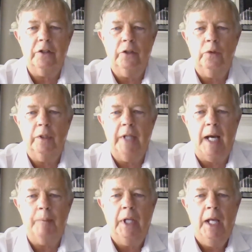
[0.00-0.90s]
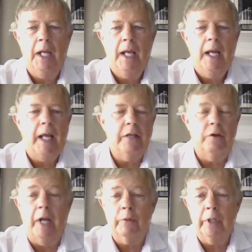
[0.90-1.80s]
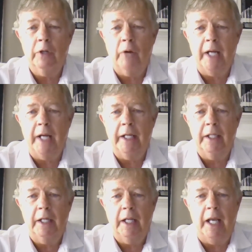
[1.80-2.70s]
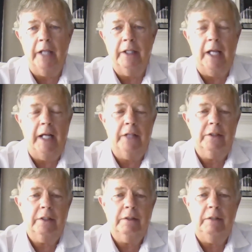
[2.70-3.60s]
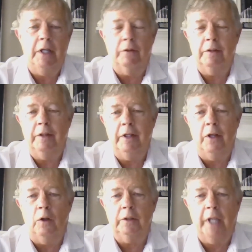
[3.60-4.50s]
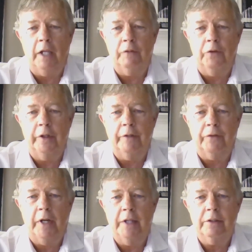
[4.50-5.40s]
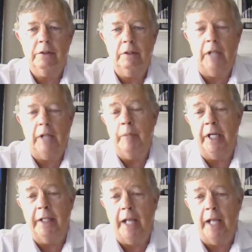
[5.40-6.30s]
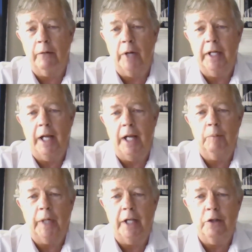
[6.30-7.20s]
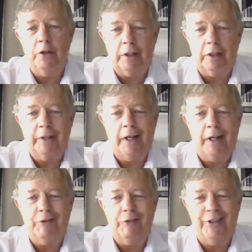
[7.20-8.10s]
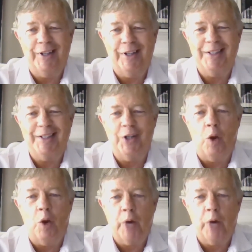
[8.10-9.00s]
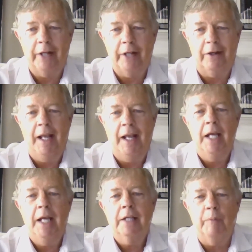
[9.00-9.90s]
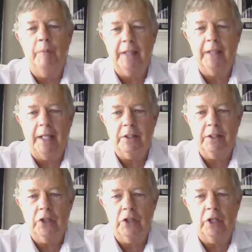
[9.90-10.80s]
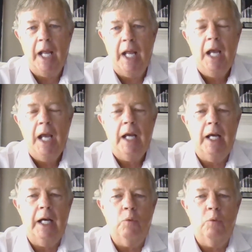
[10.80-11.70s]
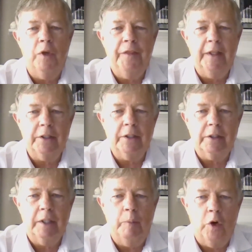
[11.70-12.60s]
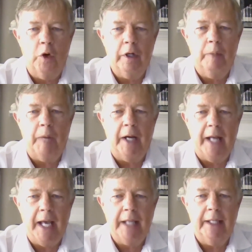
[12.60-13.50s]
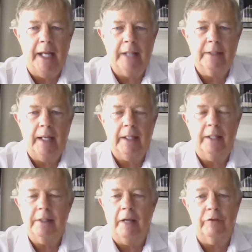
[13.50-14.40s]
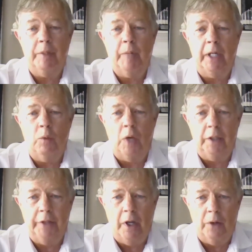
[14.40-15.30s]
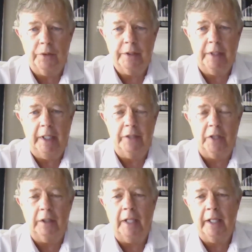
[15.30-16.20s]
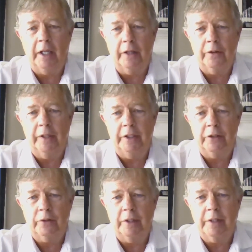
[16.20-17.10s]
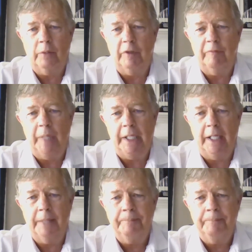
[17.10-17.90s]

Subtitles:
to adopt, you never regret it. And it's, the old California phrase, and I'm in Indiana right now, but I used to live in California. It's a no-brainer to make that decision. One thing that's important about ag and ag tech, as everybody well knows, and it's unlike other industries that we've been in,